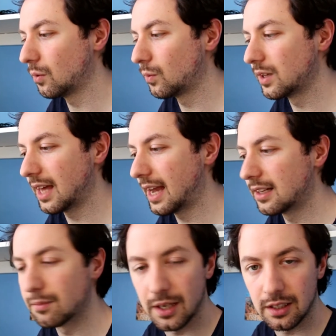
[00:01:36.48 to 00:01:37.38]
With any
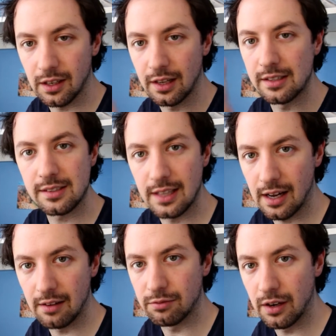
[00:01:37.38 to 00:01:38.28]
of my clients that
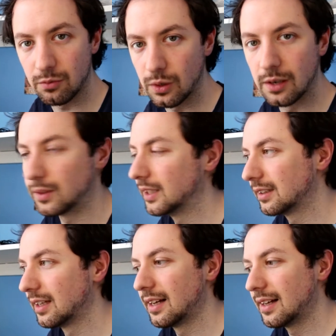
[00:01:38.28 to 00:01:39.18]
I've worked with
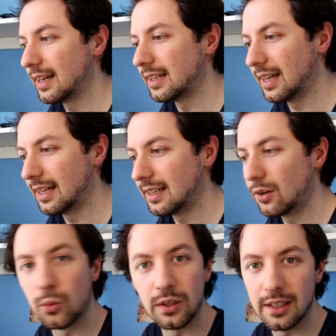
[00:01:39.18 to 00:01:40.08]
in
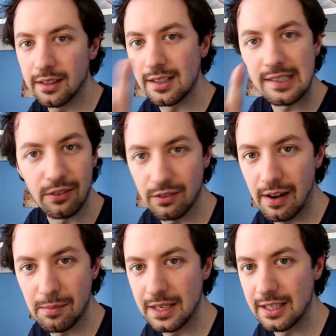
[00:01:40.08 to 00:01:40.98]
all the
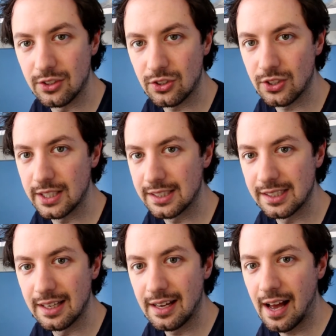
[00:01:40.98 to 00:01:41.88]
self-development industries,
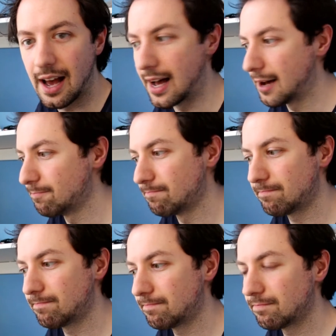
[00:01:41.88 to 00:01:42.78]

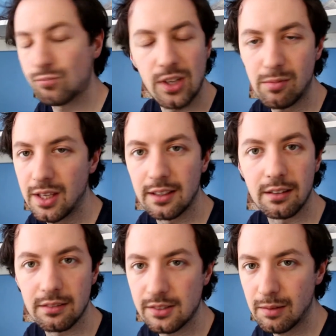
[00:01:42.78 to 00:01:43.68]
same thing,
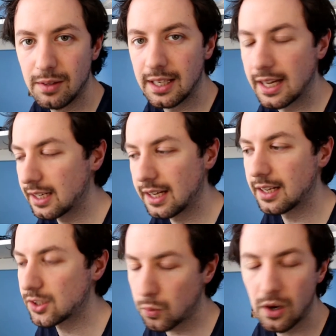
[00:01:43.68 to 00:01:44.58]
and
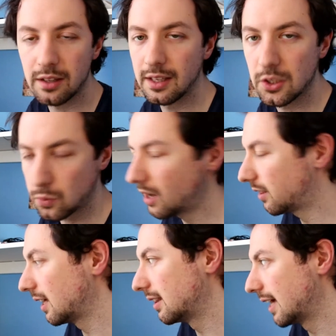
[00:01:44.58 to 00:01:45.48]
it's worth
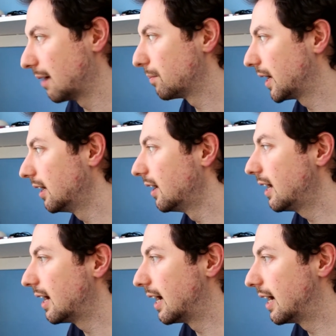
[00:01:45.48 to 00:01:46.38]
it in the end. But
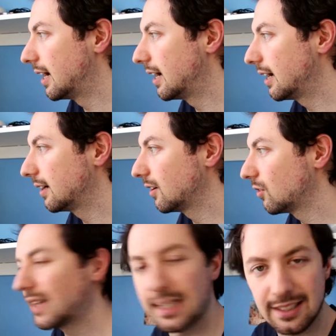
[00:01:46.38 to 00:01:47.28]

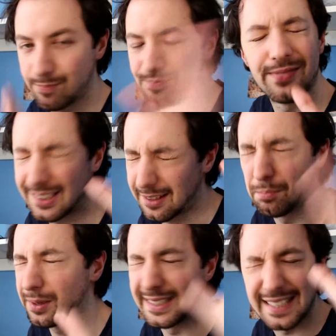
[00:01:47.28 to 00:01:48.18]
that's a
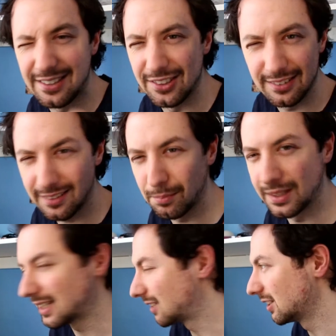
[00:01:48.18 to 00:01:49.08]
complete tangent.
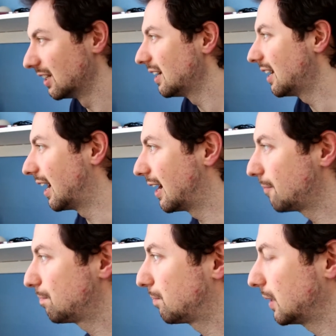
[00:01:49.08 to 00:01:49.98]

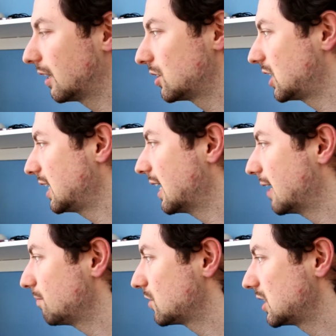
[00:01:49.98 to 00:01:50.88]
But no, she
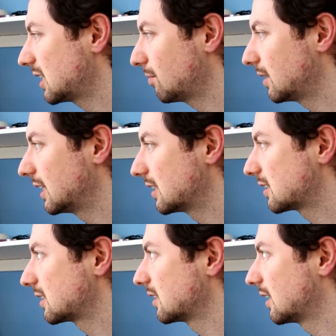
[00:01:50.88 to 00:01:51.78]
sent me
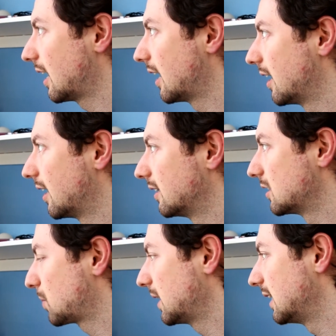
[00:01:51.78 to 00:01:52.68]
this
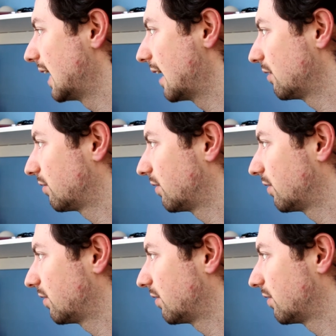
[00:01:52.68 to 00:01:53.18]
PDF.